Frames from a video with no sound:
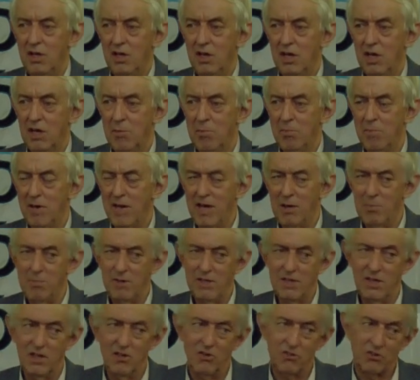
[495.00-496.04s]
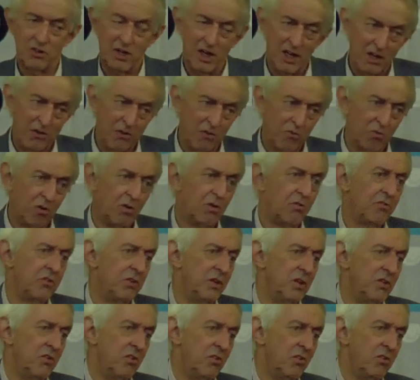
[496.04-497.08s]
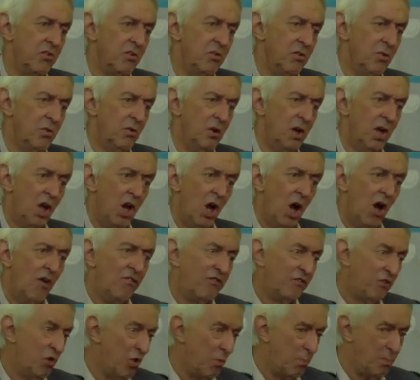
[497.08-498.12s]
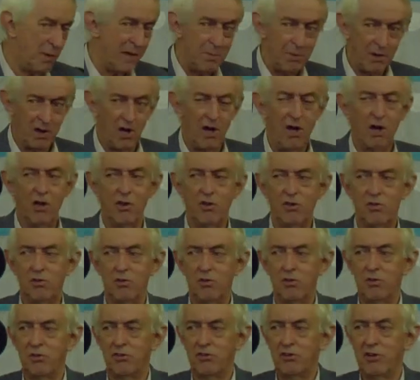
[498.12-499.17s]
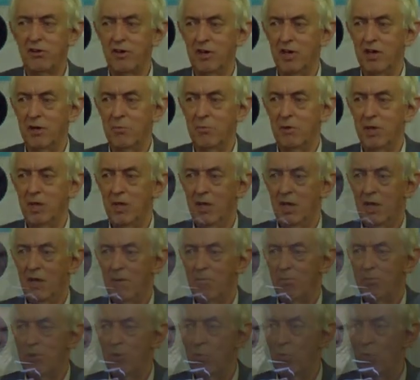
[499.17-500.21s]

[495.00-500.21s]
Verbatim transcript: It may have been entirely the wrong thing to do. A few people argued at the time that